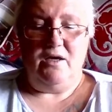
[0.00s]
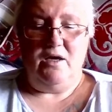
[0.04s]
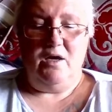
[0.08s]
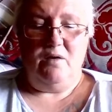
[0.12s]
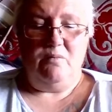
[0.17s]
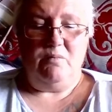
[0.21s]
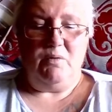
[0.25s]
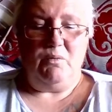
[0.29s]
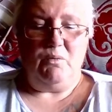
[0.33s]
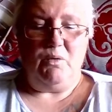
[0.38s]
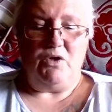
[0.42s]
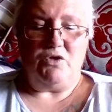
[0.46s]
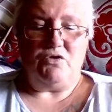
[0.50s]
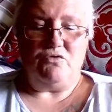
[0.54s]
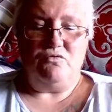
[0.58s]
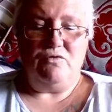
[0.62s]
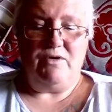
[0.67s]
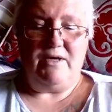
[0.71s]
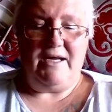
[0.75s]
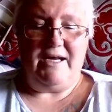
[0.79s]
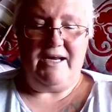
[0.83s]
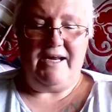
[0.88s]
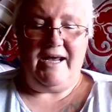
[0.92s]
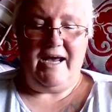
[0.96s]
But what
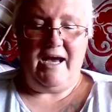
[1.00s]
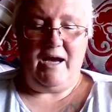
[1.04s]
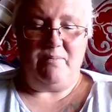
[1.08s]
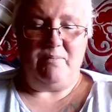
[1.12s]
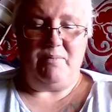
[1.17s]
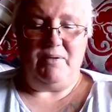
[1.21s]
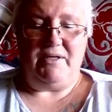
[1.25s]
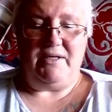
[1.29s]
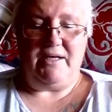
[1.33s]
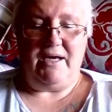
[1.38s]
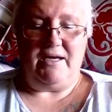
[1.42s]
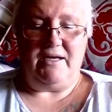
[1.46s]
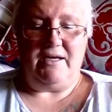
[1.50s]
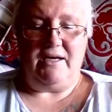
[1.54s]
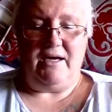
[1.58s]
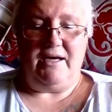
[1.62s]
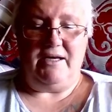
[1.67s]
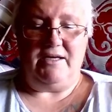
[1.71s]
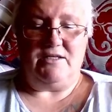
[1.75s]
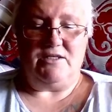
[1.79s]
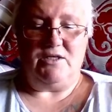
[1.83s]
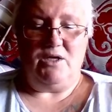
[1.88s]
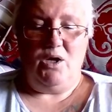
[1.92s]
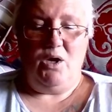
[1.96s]
really happened that
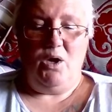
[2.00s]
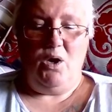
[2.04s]
night?